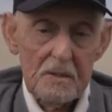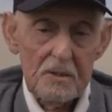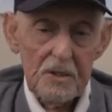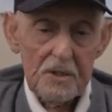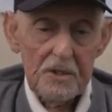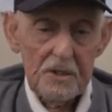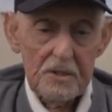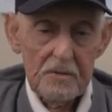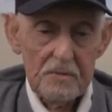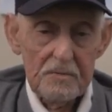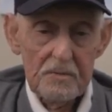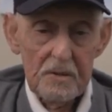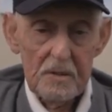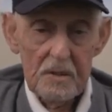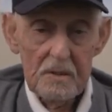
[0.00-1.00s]
took
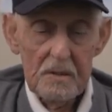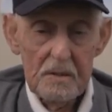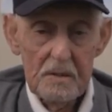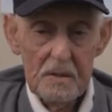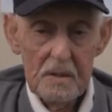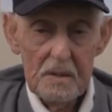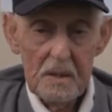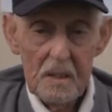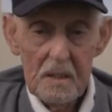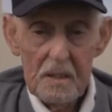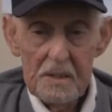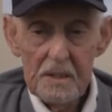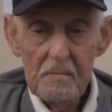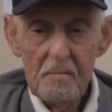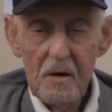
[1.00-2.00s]
your
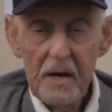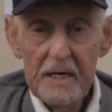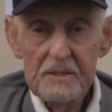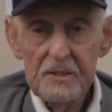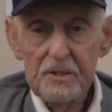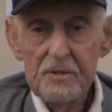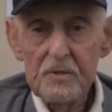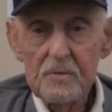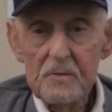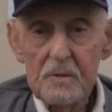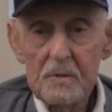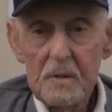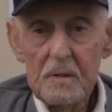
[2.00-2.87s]
your mind to.